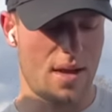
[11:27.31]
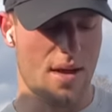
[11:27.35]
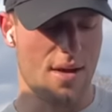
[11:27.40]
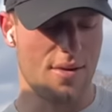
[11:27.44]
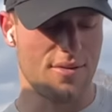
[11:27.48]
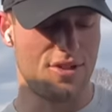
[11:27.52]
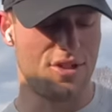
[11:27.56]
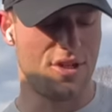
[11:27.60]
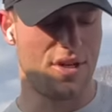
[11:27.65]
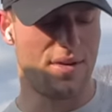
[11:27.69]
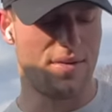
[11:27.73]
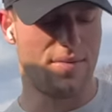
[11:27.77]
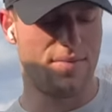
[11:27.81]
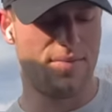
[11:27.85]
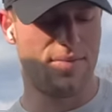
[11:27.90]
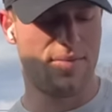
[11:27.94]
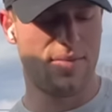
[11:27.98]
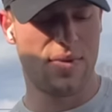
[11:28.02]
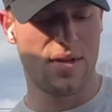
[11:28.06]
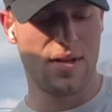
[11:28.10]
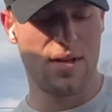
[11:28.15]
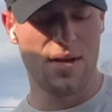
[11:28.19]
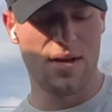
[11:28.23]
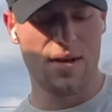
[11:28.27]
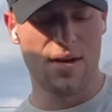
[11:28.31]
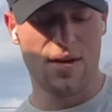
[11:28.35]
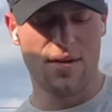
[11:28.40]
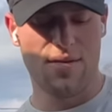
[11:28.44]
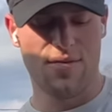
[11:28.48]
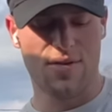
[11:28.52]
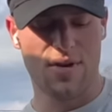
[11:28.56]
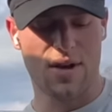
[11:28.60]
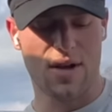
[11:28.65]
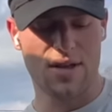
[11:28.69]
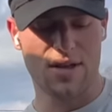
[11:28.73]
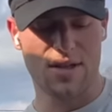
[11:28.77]
Oh shit.
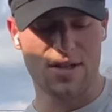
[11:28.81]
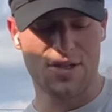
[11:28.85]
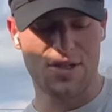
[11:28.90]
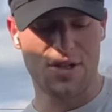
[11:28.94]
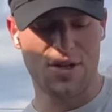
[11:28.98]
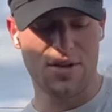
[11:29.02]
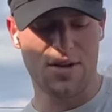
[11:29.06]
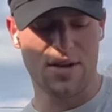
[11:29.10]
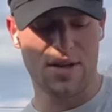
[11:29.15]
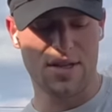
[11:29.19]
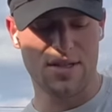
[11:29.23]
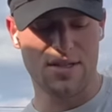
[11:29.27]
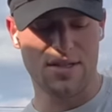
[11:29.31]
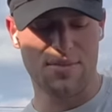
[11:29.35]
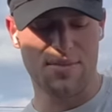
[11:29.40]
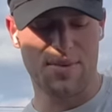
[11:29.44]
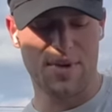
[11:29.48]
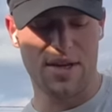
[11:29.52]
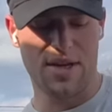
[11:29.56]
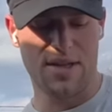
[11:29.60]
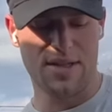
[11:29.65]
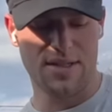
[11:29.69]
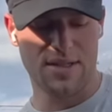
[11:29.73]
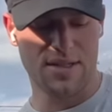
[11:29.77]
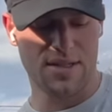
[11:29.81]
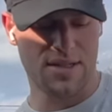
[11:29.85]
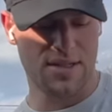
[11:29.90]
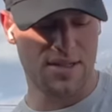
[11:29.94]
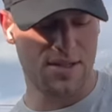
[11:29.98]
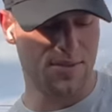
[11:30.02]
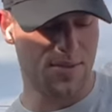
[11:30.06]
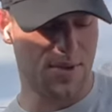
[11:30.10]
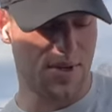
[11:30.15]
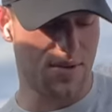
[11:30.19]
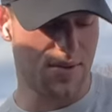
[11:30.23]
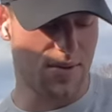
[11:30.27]
Forgot to show you guys the pace. Let's see
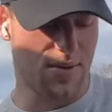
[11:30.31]
what it